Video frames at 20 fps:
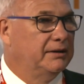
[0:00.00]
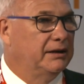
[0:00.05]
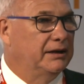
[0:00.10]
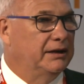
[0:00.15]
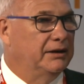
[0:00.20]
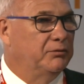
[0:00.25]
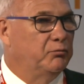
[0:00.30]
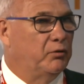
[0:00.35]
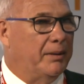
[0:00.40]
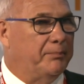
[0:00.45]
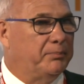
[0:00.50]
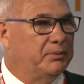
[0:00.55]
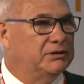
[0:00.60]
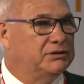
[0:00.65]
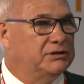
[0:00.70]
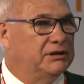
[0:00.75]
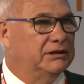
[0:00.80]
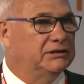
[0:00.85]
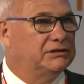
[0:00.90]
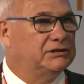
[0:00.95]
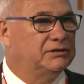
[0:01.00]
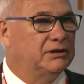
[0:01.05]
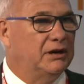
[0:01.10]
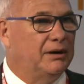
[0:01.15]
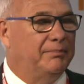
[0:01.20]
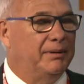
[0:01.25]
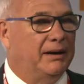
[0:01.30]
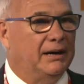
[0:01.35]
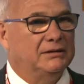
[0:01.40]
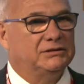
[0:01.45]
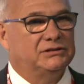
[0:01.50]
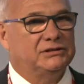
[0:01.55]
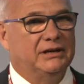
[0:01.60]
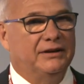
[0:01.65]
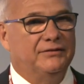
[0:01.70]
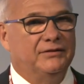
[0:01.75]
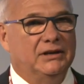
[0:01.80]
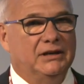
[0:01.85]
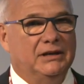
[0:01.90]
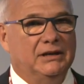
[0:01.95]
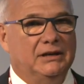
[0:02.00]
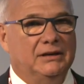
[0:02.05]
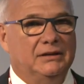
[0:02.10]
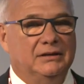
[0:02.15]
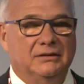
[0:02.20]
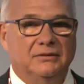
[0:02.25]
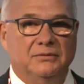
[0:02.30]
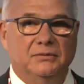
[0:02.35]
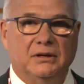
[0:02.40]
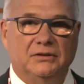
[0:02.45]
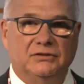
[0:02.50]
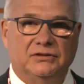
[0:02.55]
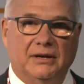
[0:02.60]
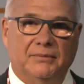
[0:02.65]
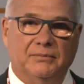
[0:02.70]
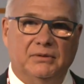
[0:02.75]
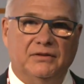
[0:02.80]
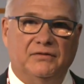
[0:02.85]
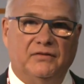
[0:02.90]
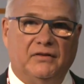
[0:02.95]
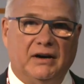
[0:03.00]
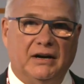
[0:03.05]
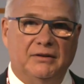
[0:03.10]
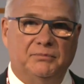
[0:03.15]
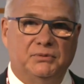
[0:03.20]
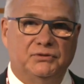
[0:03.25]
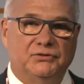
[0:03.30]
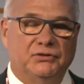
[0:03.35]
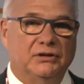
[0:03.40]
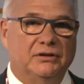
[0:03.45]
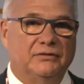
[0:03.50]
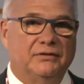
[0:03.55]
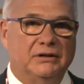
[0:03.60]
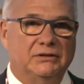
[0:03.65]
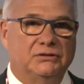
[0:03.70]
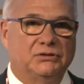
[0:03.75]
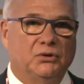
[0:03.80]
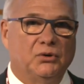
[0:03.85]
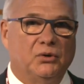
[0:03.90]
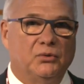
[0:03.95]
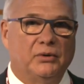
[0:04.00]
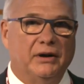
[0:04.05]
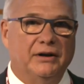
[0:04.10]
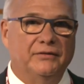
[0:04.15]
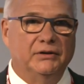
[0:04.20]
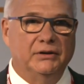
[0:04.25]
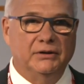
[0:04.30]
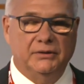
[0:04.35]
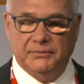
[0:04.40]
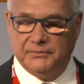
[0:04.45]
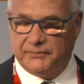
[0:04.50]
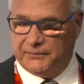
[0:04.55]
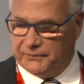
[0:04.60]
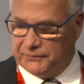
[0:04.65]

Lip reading: It represents about 75% of our total revenue.